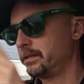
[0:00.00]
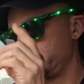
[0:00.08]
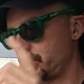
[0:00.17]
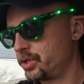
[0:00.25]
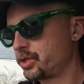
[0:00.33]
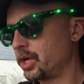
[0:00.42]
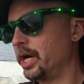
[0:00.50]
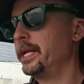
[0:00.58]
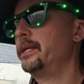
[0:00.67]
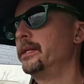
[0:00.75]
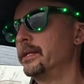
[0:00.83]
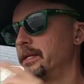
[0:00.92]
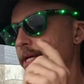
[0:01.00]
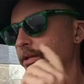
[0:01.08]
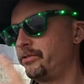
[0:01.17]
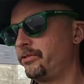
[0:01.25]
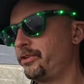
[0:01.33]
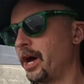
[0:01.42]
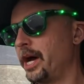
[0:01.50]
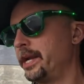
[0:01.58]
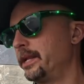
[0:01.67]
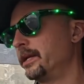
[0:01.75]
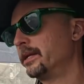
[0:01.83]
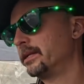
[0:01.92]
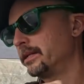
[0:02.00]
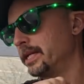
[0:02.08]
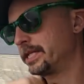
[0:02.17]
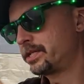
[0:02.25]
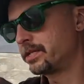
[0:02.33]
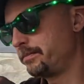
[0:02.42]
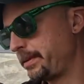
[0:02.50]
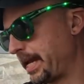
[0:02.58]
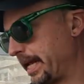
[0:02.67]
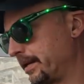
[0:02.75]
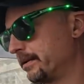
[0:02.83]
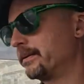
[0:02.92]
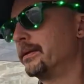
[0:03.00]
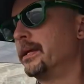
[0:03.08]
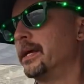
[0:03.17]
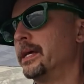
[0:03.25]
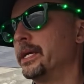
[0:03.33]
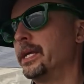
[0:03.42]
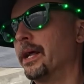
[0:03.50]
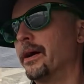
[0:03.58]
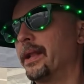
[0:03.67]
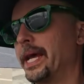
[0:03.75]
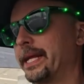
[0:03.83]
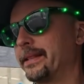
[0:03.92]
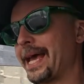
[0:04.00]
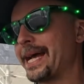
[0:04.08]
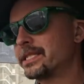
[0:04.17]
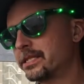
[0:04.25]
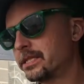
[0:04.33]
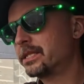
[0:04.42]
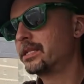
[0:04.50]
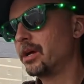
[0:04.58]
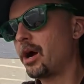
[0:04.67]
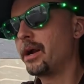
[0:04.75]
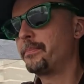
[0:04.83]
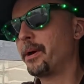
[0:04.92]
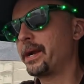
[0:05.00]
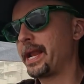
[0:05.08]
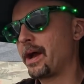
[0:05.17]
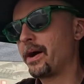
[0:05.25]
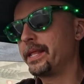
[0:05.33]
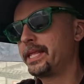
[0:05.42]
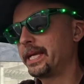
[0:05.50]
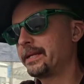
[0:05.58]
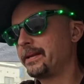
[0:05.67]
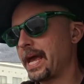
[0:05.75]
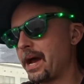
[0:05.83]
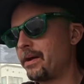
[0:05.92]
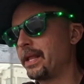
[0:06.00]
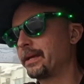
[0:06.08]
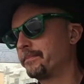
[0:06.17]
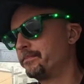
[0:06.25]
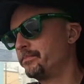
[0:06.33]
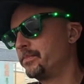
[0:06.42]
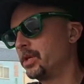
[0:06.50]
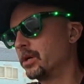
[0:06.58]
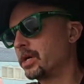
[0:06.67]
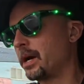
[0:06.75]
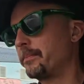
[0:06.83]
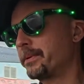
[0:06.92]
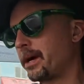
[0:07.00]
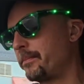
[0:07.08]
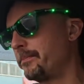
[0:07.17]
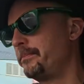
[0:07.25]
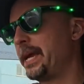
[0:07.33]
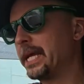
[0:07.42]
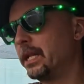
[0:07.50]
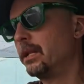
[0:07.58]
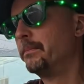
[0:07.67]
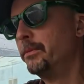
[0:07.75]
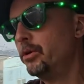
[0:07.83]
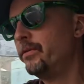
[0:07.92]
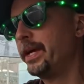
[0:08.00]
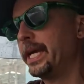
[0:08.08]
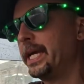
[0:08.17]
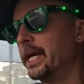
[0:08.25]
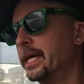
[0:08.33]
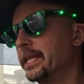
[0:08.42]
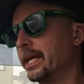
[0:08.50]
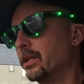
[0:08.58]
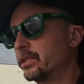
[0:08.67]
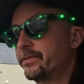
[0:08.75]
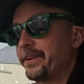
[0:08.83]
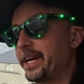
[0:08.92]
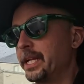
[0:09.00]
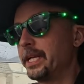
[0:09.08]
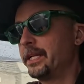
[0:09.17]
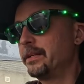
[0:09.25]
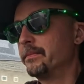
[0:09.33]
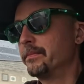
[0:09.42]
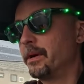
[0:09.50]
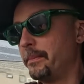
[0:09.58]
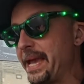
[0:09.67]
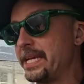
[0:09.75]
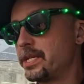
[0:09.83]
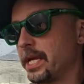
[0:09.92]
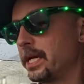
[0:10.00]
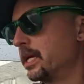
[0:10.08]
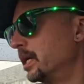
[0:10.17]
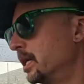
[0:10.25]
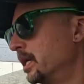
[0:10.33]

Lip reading: this is good, it's done, let's submit it. You know, like that's the hard part now. I think now, like, you know, come making a little movie that looks fairly amazing